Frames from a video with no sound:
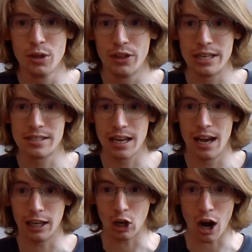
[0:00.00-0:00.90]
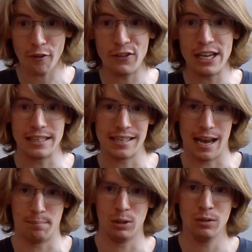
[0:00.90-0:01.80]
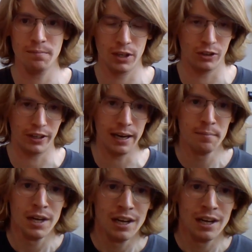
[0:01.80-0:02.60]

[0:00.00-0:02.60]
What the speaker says: this coffee example, okay,